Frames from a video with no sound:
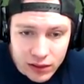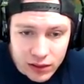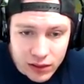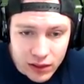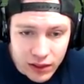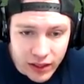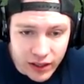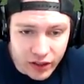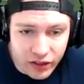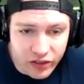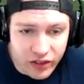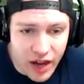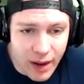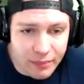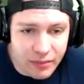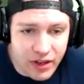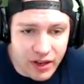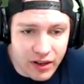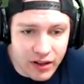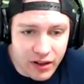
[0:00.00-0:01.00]

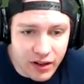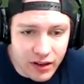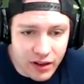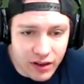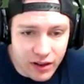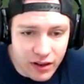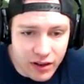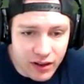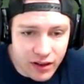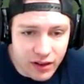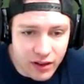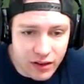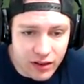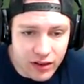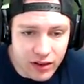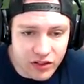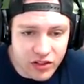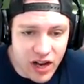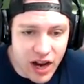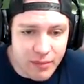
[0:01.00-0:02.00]
Intercepted.
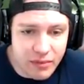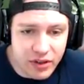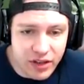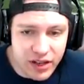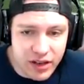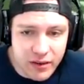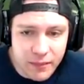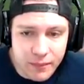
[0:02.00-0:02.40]
Good job, D.